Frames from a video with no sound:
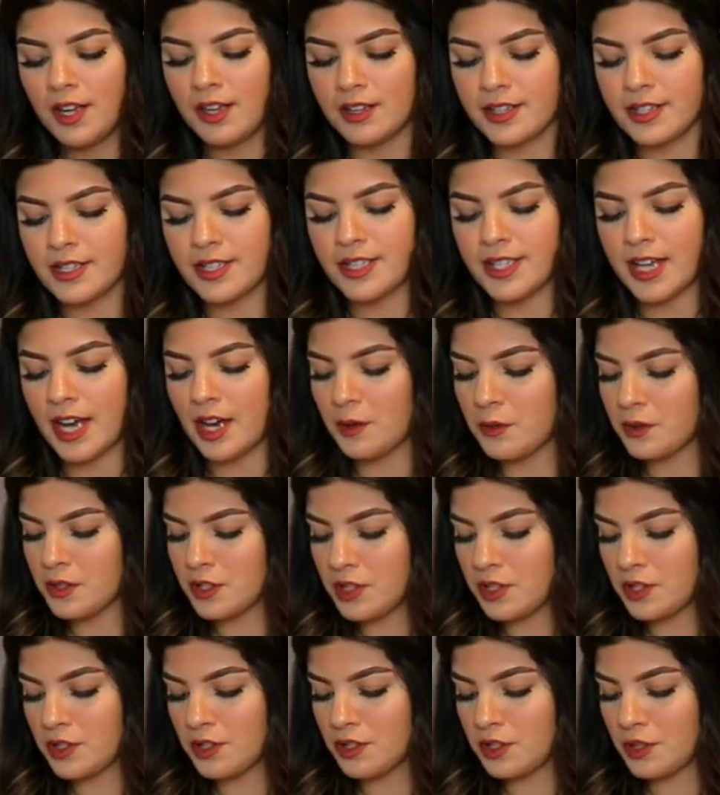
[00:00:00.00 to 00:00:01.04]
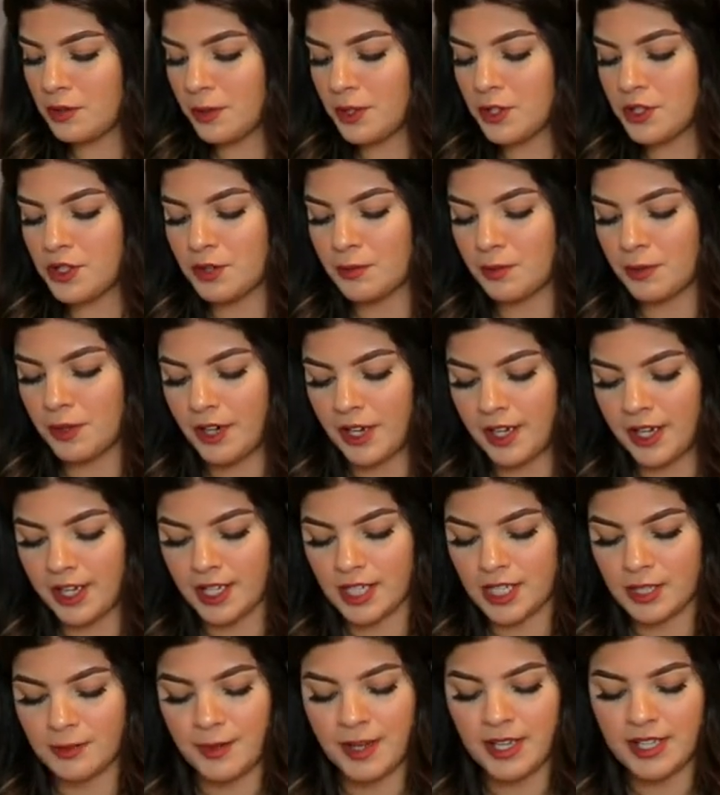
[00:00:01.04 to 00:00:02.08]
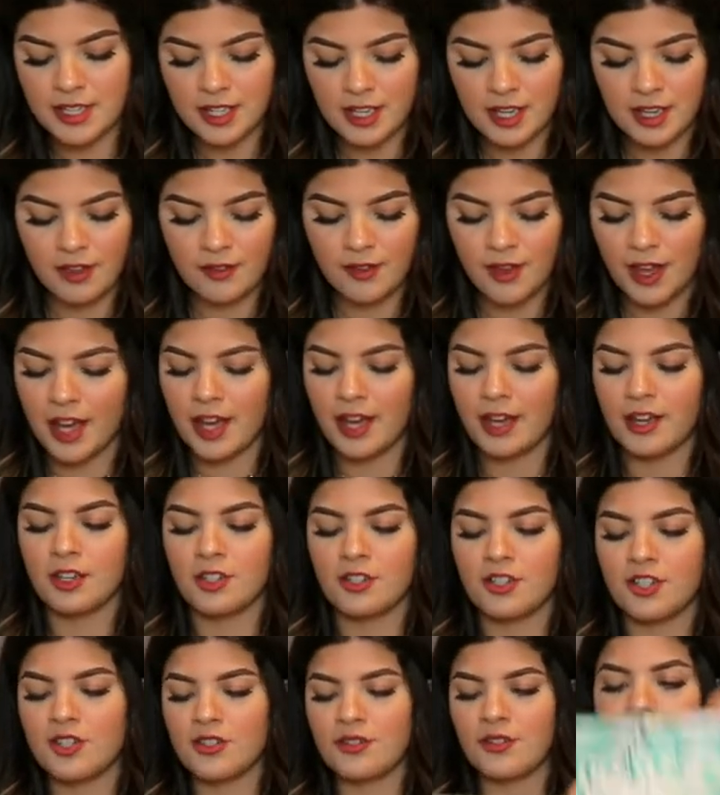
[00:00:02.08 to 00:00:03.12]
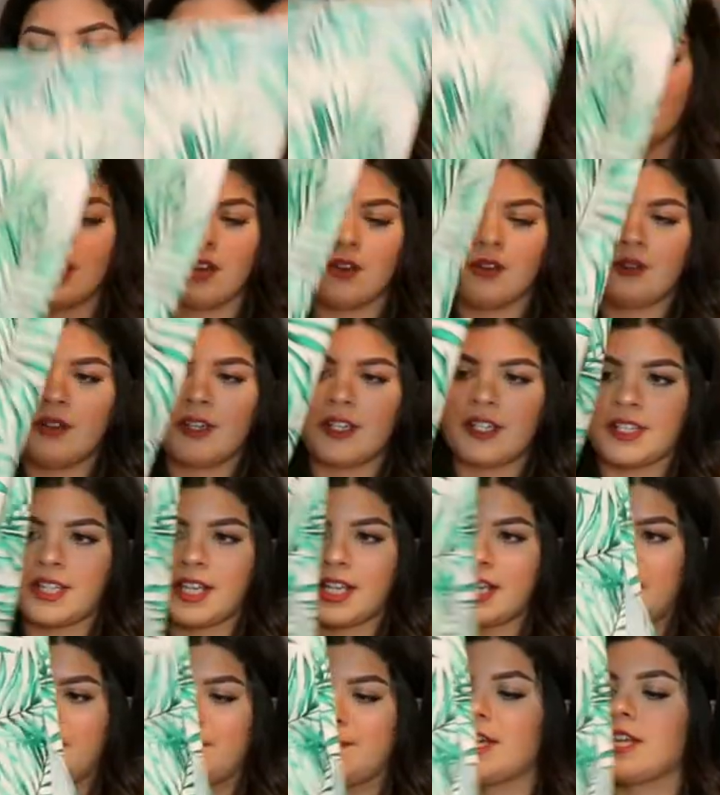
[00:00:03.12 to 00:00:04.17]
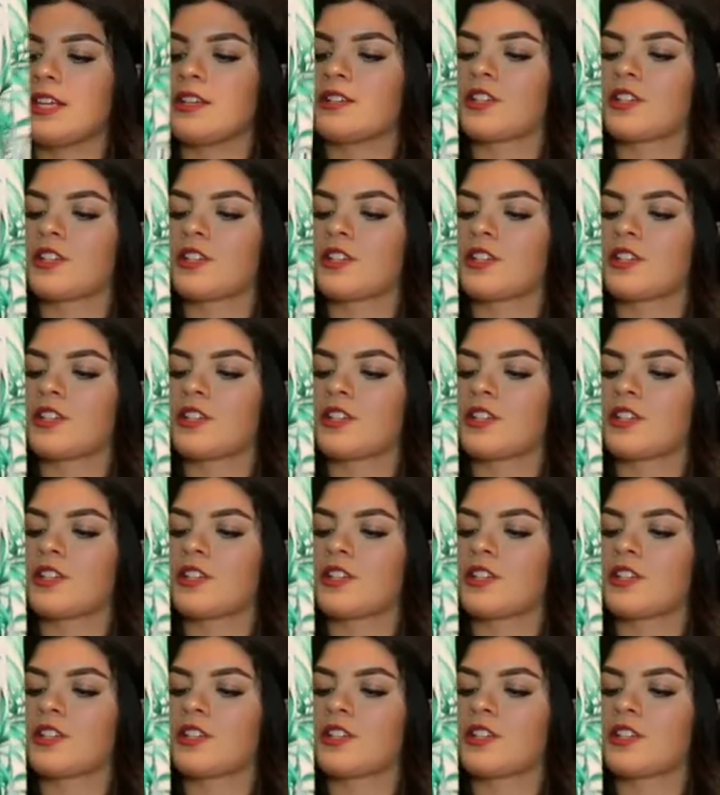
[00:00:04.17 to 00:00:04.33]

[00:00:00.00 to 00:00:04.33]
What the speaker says: this set was super, super inexpensive and just really cute. It's like a midi